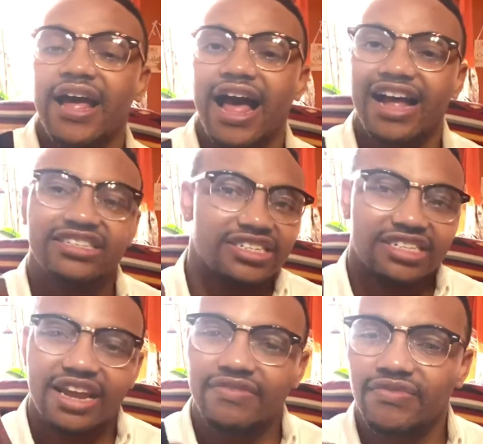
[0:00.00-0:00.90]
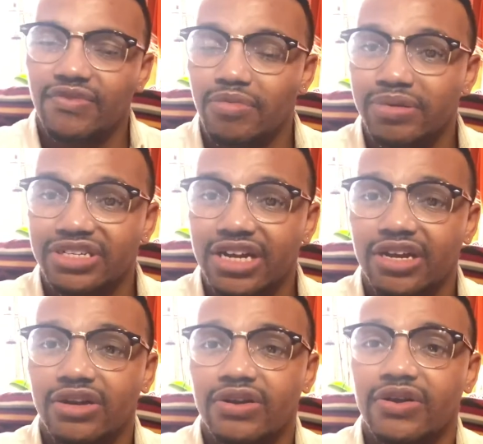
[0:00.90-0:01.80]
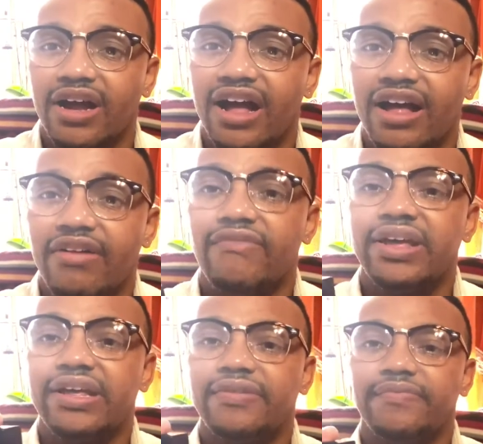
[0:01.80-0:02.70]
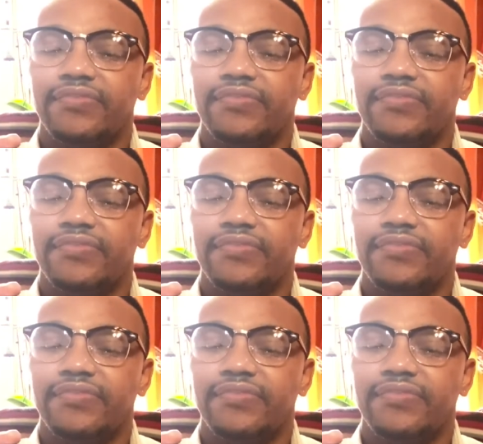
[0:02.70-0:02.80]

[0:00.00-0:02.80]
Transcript: I just save it for a particular event.